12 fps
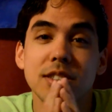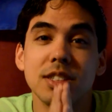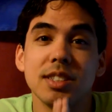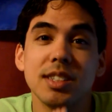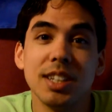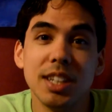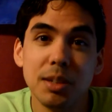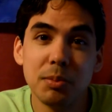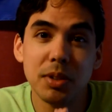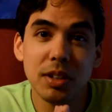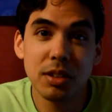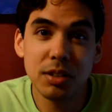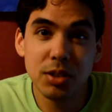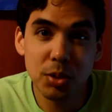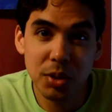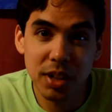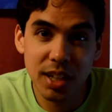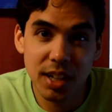Just keep
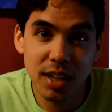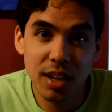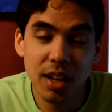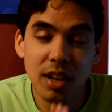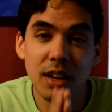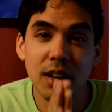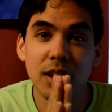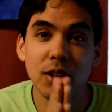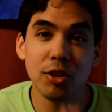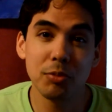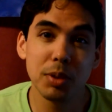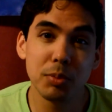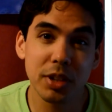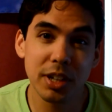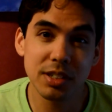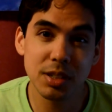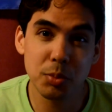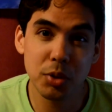doing it. You have people here
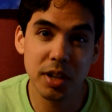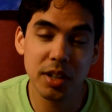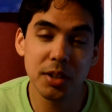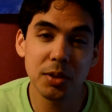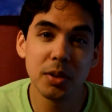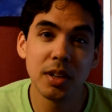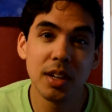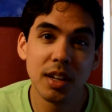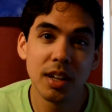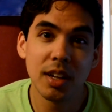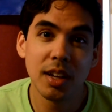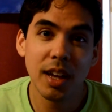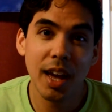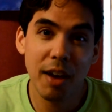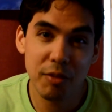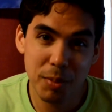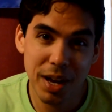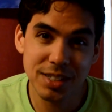to support you.
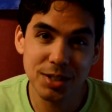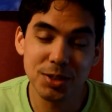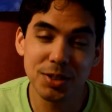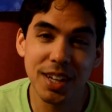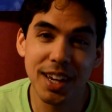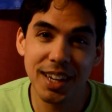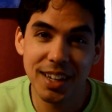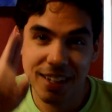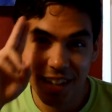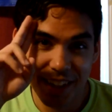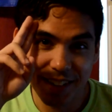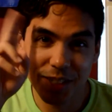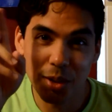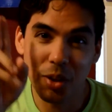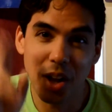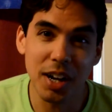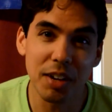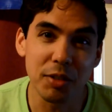Have a magical day, and so
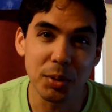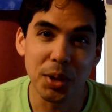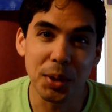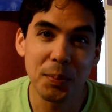long, everyone.